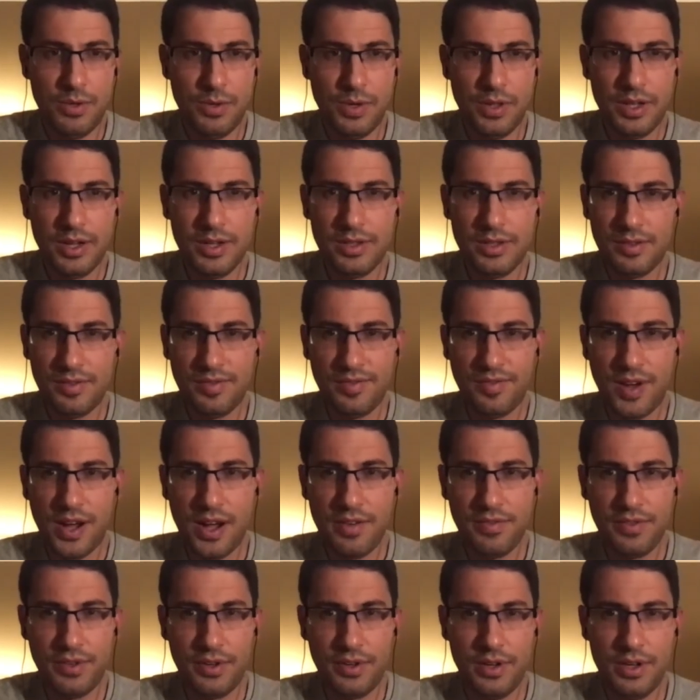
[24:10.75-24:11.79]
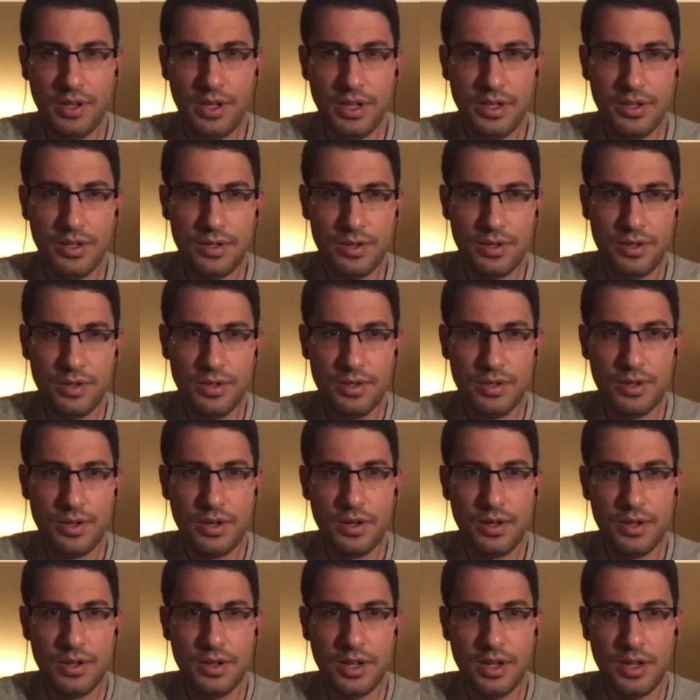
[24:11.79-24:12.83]
I think it's a 5:30 Eastern
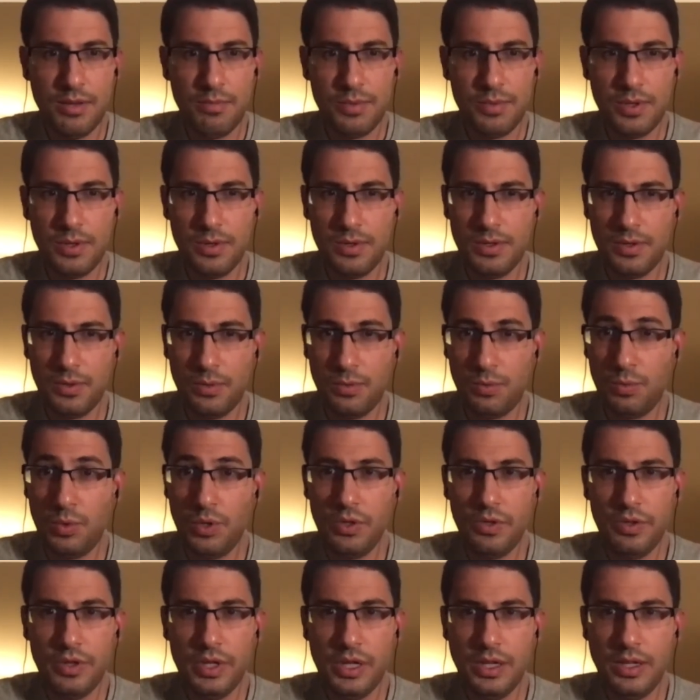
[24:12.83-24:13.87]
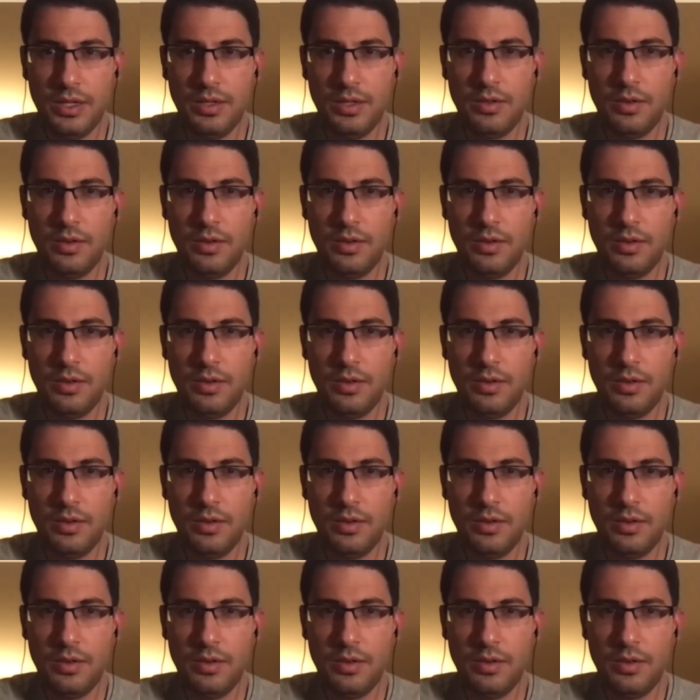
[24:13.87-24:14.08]
start time, so it's a really